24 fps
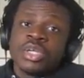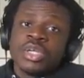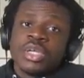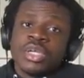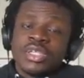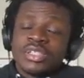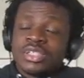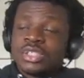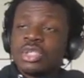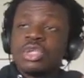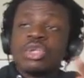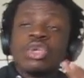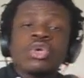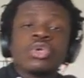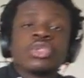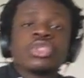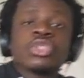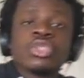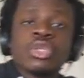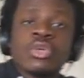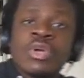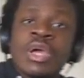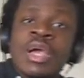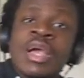It's a long
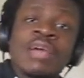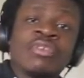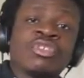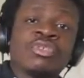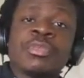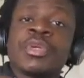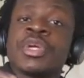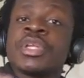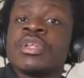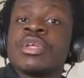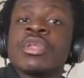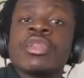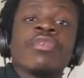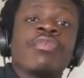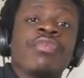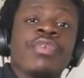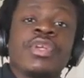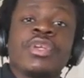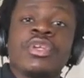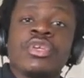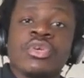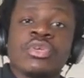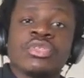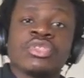story. I have to make another
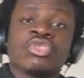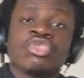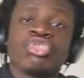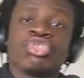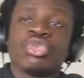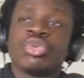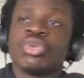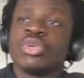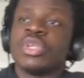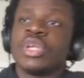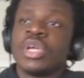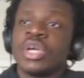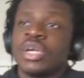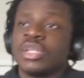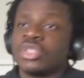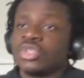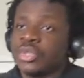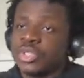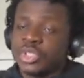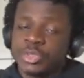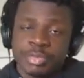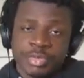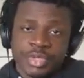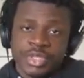video to show y'all to
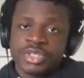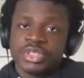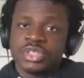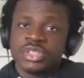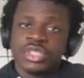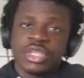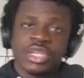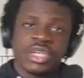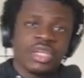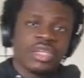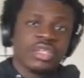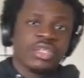explain to y'all,